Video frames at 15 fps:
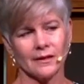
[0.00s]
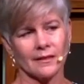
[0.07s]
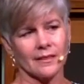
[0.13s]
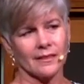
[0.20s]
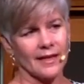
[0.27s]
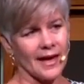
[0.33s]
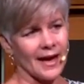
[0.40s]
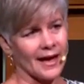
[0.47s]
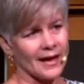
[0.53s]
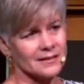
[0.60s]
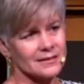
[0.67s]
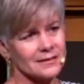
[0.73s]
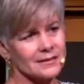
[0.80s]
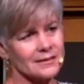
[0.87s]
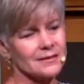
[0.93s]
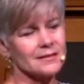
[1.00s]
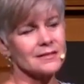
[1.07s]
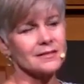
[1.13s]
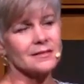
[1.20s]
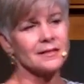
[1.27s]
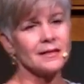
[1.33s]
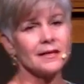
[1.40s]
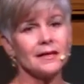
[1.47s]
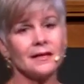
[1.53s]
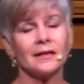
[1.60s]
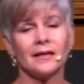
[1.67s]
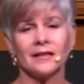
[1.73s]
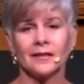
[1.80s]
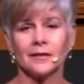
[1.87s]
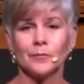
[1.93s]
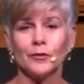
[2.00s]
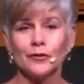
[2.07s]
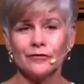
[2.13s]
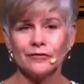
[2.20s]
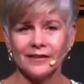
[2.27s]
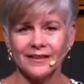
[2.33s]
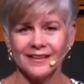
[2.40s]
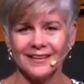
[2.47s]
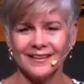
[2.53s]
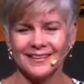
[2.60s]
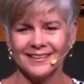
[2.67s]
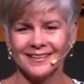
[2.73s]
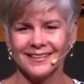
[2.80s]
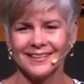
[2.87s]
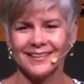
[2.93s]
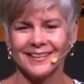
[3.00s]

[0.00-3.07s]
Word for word: That scene in the movie